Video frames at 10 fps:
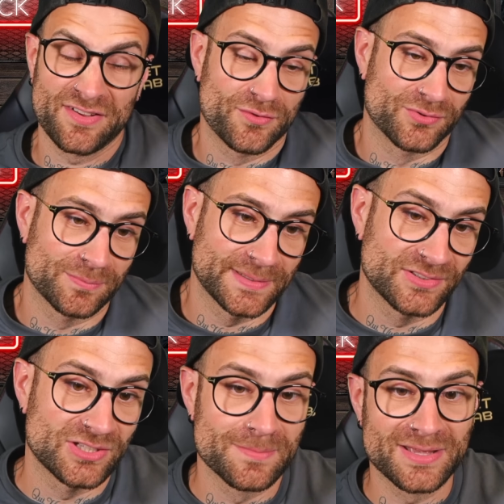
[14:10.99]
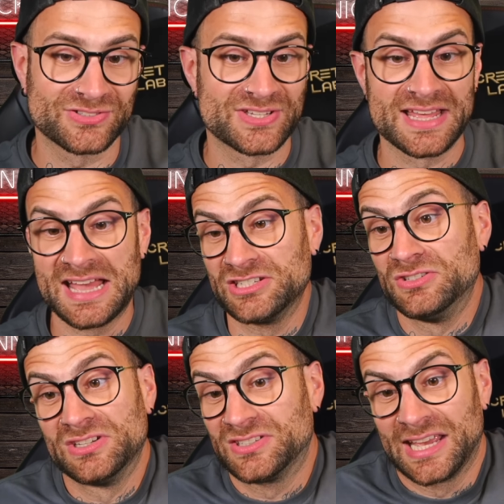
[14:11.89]
If it wasn't a penalty, you missed it, and you
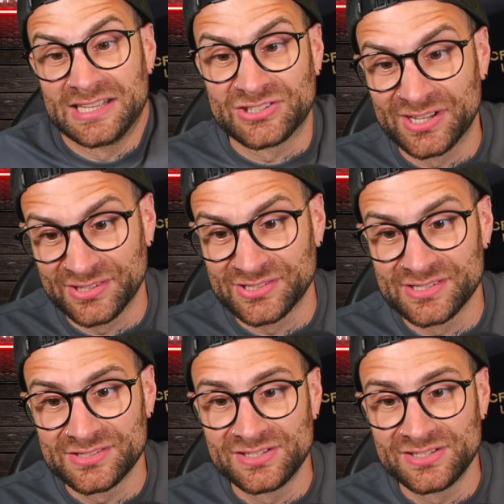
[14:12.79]
didn't take your chances.